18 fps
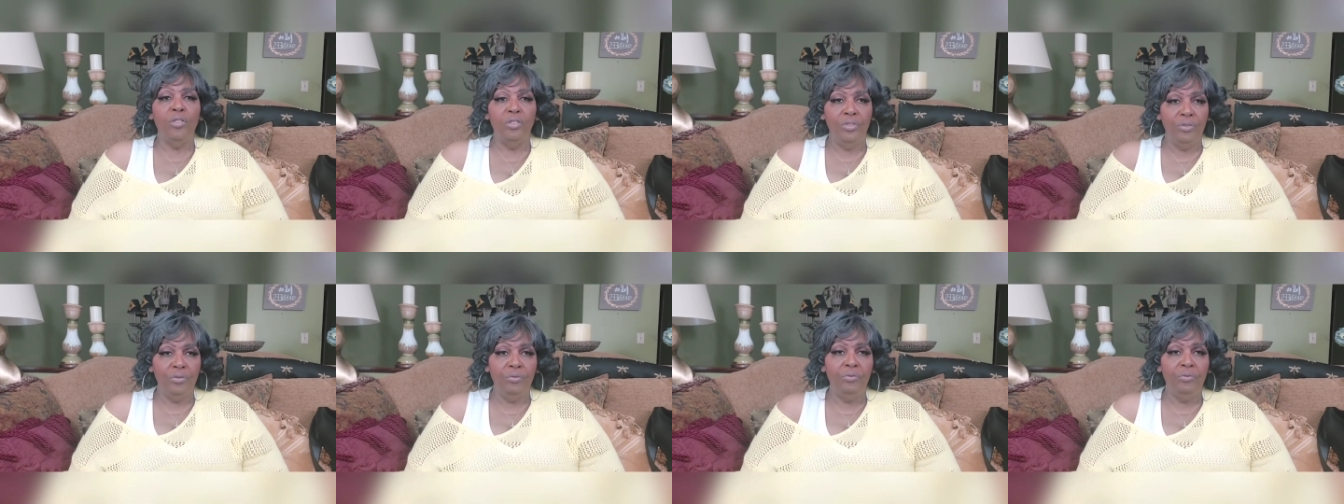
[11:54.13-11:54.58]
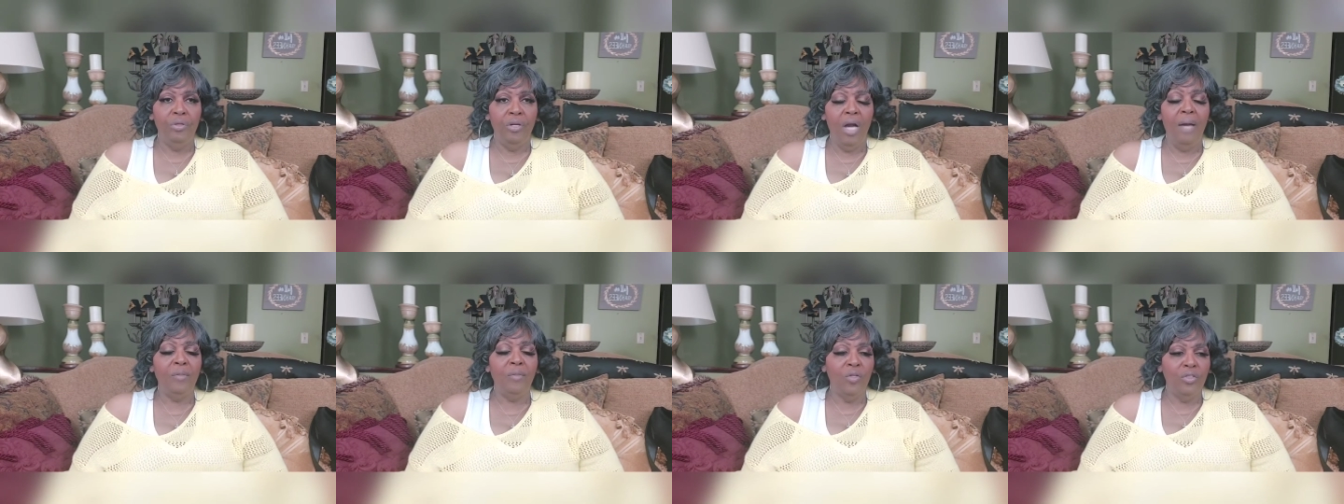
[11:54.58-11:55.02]
do
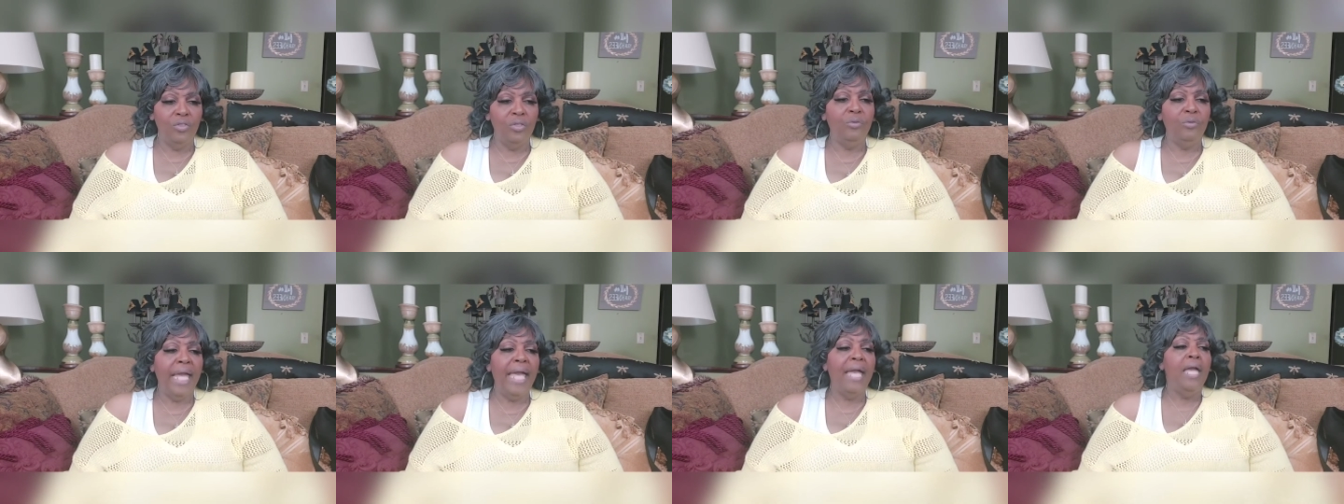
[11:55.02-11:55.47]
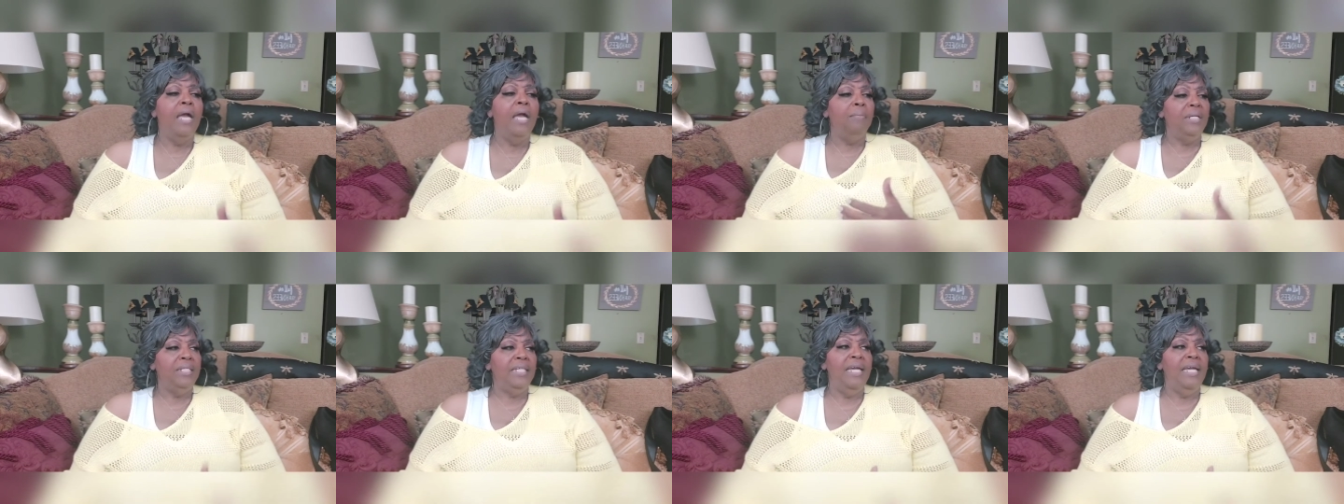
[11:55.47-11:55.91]
that.
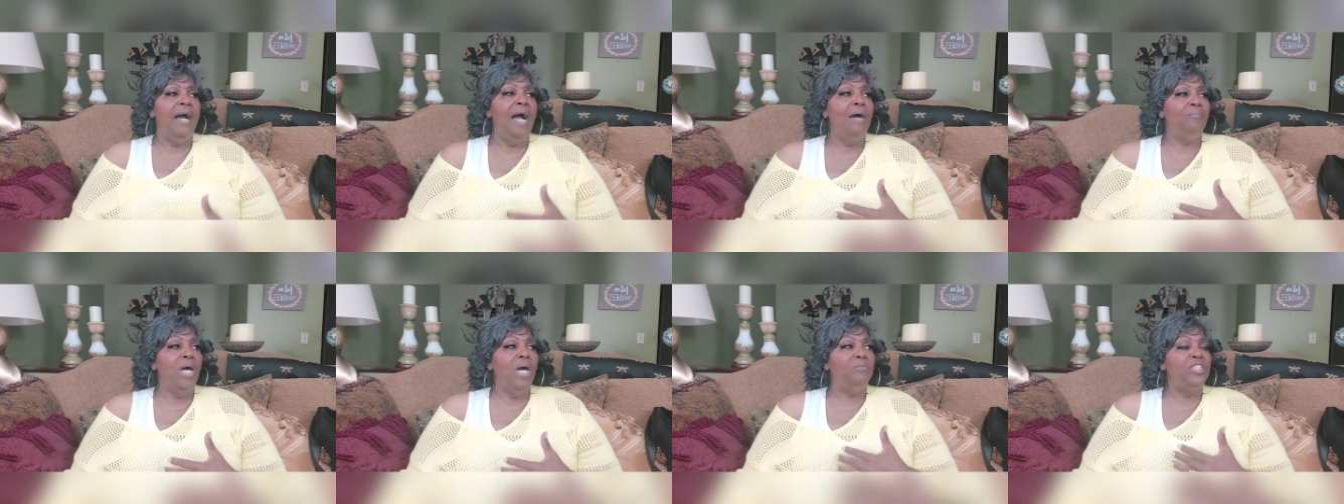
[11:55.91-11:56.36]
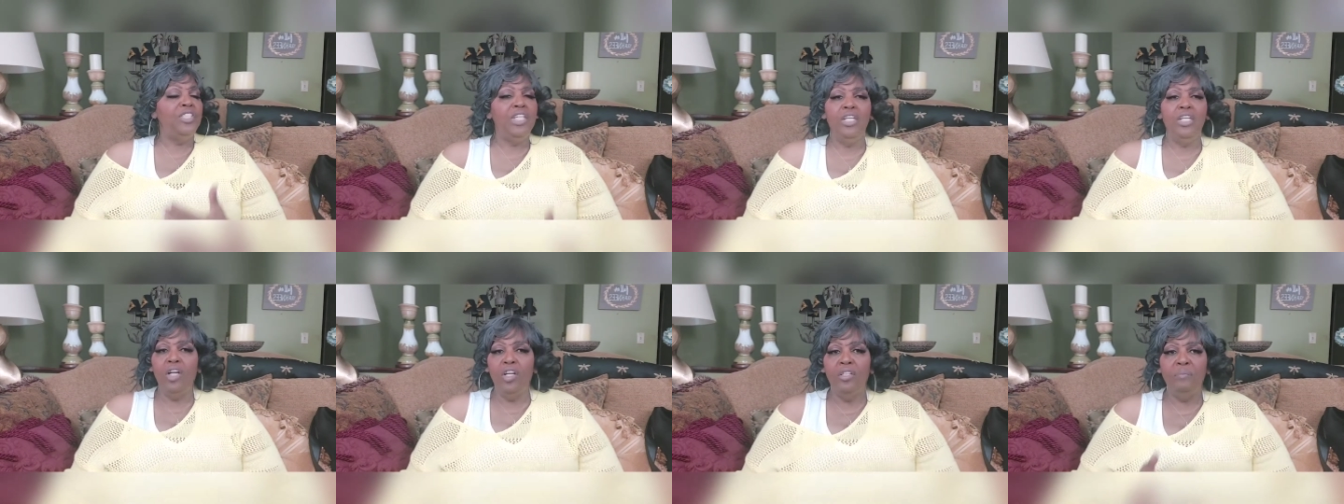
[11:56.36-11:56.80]
But yeah, I'm
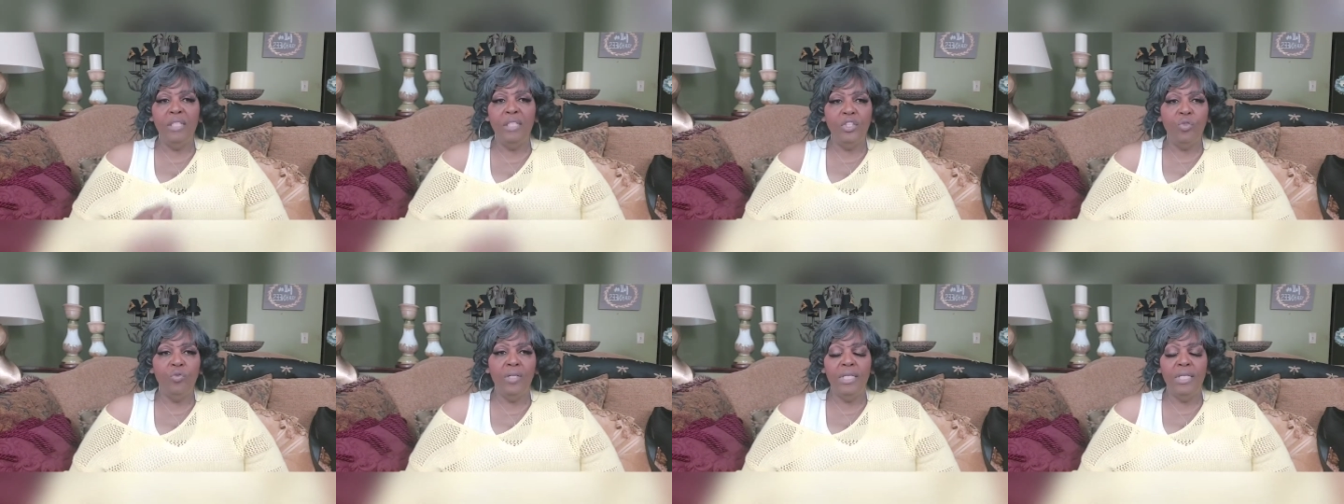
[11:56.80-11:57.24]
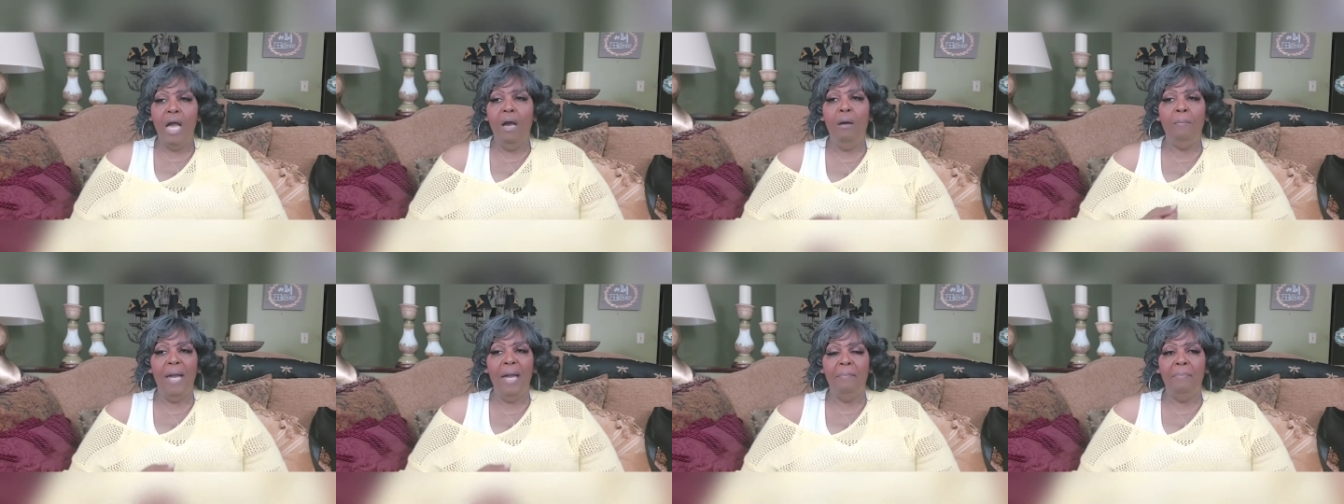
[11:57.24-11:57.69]
still gonna be doing,
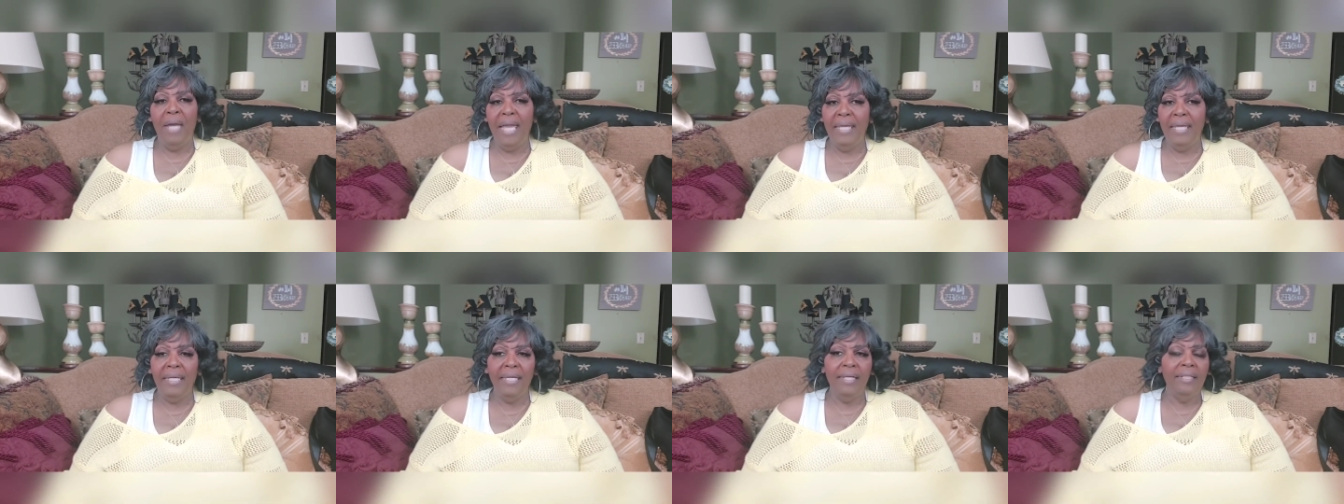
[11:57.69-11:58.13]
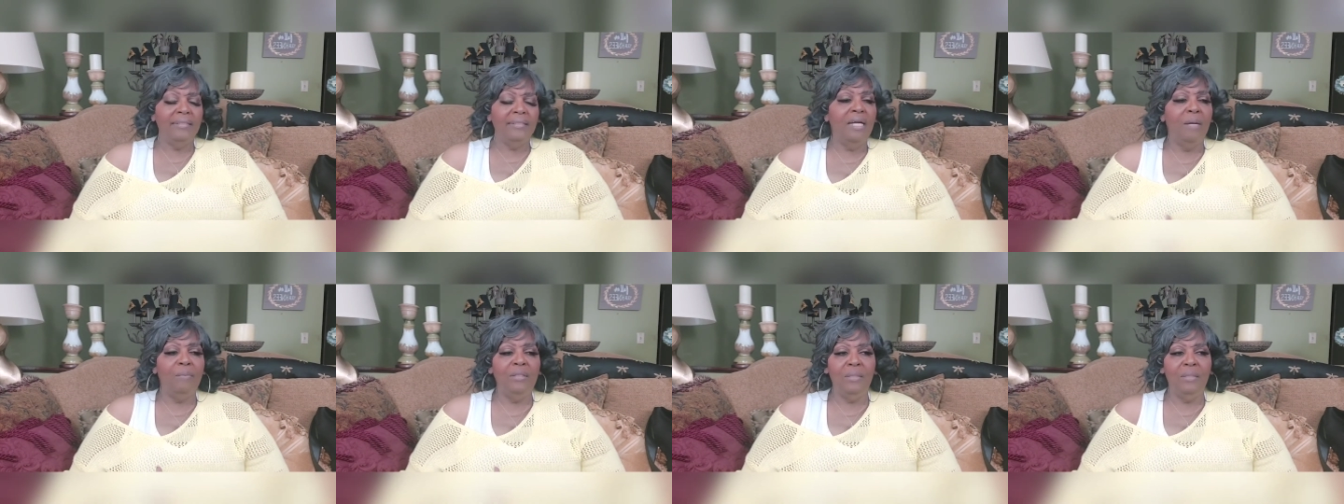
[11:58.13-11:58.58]
y'all, my baking. It's
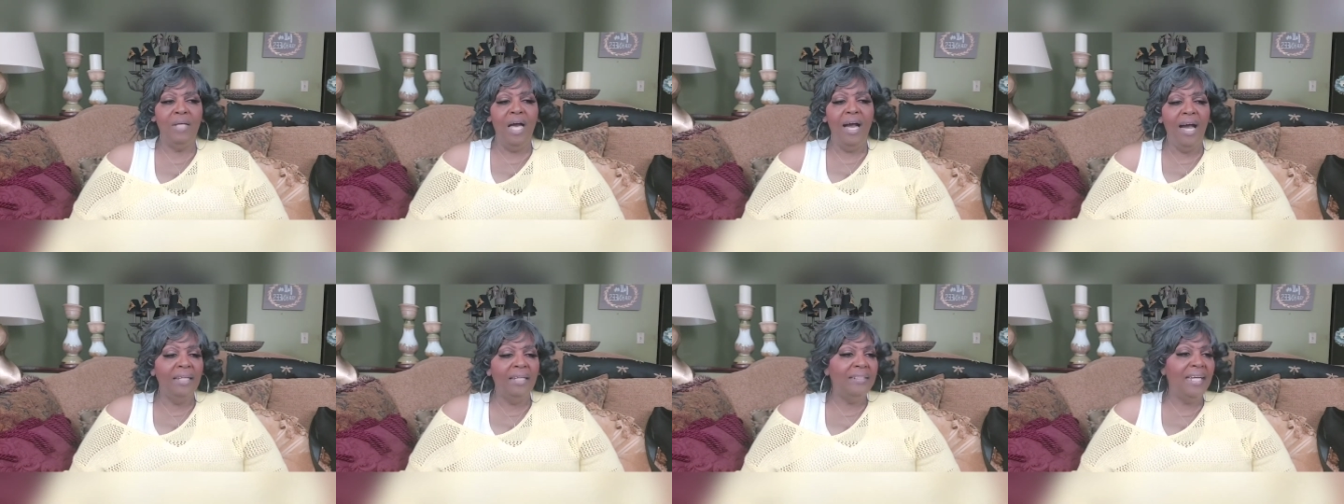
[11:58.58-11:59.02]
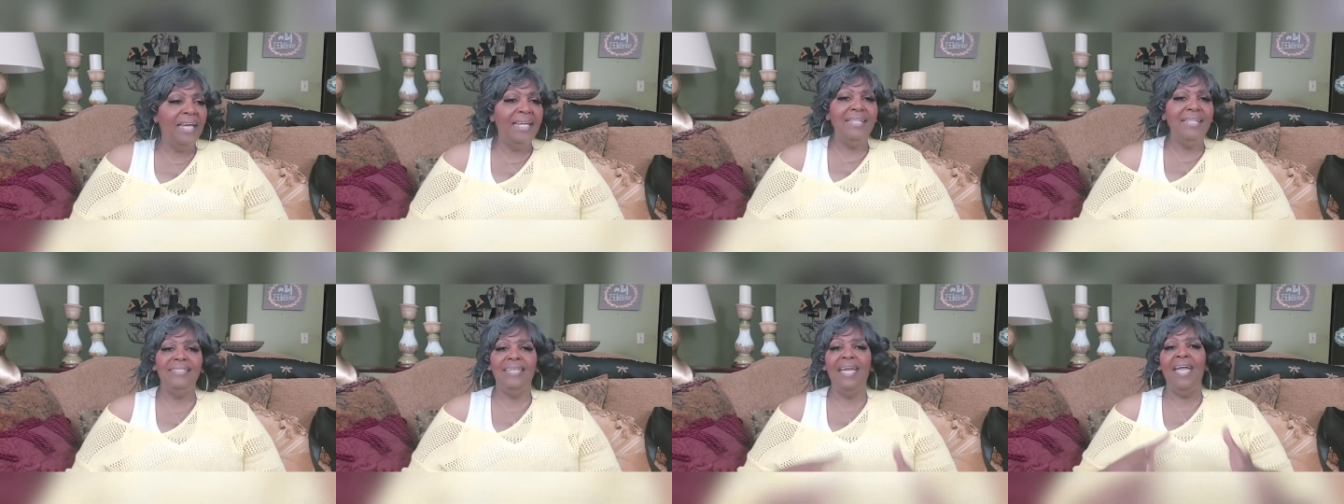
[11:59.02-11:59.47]
coming up the
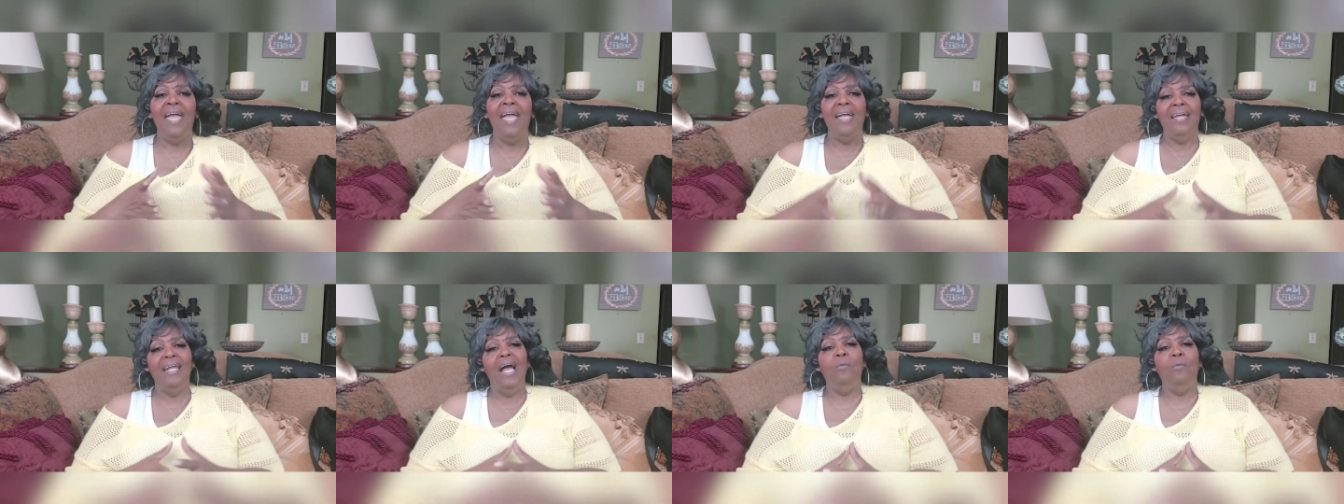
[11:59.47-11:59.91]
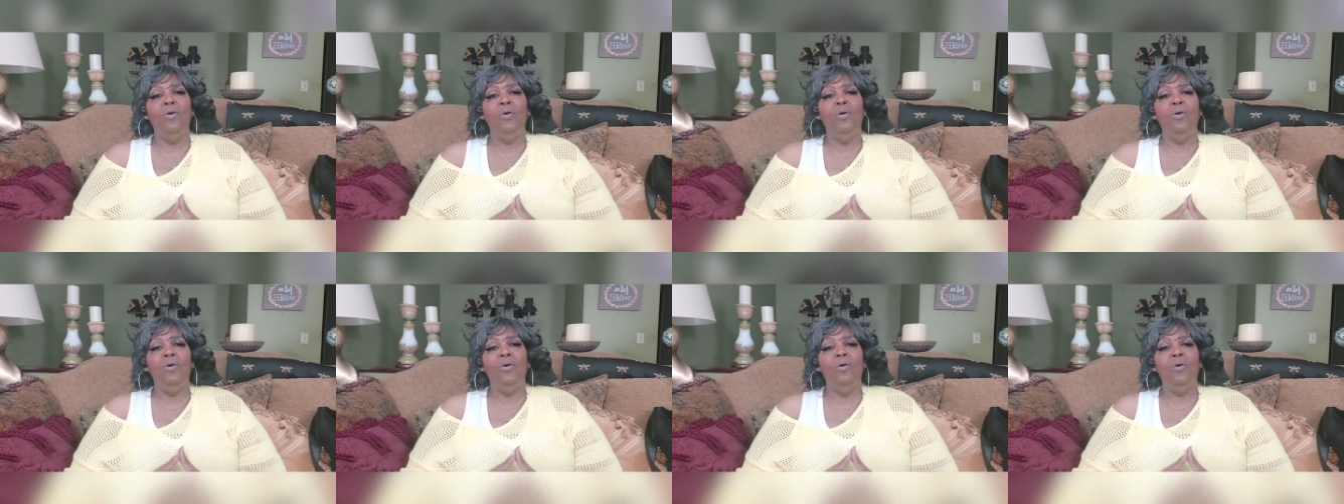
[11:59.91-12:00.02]
holidays, and I